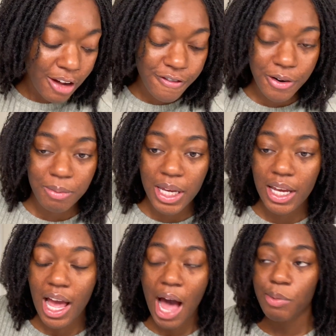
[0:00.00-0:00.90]
for
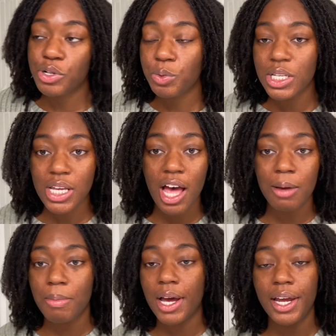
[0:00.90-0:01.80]
me, I was retying
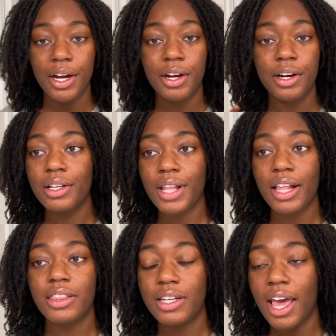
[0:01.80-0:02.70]
my hair
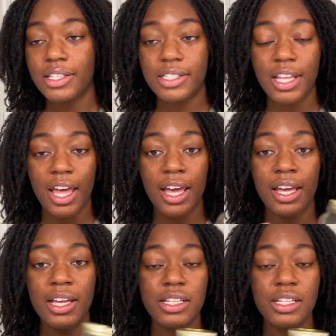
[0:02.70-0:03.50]
like the next day.